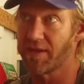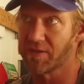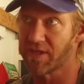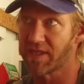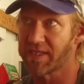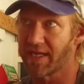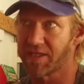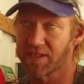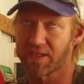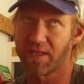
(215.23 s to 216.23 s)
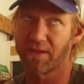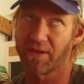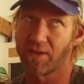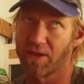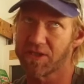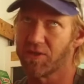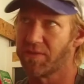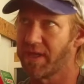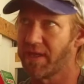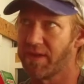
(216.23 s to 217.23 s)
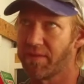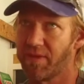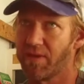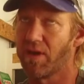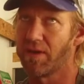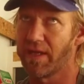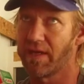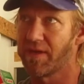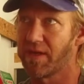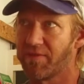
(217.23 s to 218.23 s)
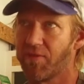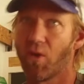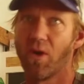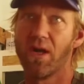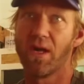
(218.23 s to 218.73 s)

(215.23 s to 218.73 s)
There was an attack just, I think, last year or the beginning of the year, or end of the year before.